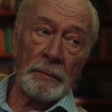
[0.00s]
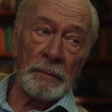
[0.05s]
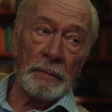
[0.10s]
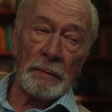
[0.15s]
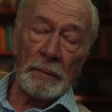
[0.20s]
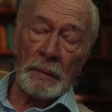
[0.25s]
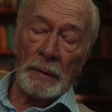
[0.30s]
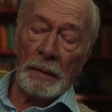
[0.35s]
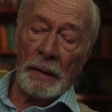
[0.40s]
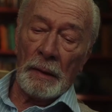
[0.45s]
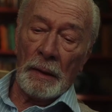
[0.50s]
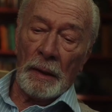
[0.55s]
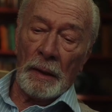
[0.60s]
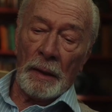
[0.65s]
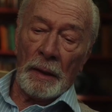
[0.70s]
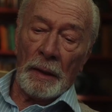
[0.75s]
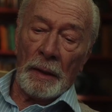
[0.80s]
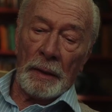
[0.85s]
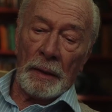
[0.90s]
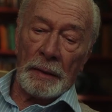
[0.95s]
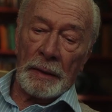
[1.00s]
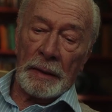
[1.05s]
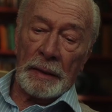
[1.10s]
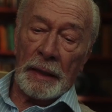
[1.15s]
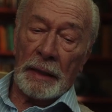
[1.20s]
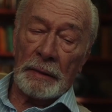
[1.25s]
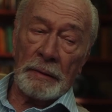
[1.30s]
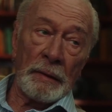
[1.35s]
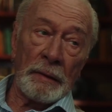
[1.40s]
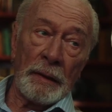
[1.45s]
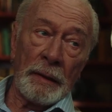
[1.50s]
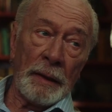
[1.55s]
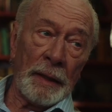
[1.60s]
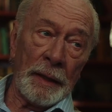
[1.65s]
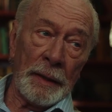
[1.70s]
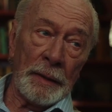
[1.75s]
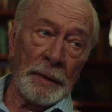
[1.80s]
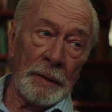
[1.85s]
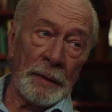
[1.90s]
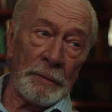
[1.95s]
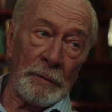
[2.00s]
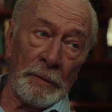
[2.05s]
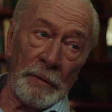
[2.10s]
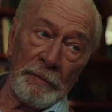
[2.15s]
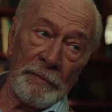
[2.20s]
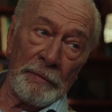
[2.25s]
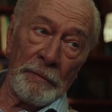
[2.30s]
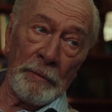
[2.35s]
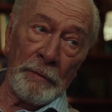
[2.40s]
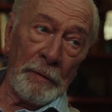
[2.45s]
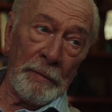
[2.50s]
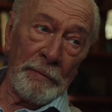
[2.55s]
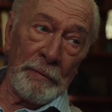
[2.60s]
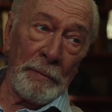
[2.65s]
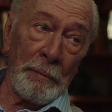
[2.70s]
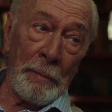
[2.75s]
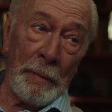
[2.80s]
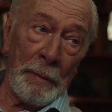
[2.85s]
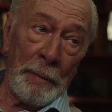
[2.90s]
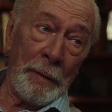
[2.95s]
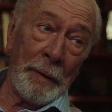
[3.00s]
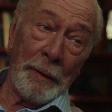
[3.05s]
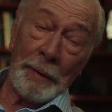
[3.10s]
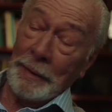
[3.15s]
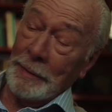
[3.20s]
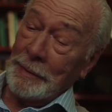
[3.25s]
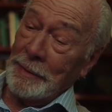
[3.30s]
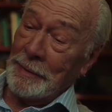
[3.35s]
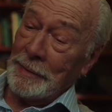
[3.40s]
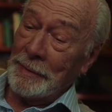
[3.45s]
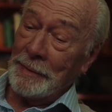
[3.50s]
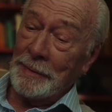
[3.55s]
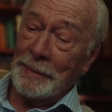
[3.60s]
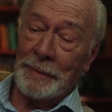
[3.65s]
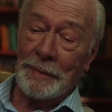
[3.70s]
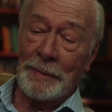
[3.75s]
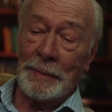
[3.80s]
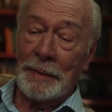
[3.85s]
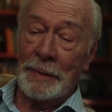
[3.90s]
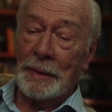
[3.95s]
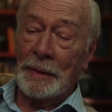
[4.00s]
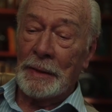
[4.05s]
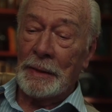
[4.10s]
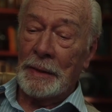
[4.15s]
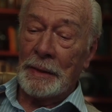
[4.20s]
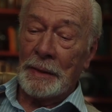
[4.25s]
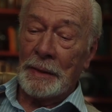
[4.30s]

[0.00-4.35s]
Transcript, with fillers: four of them and lamenting allowing his children to become nepotism babies,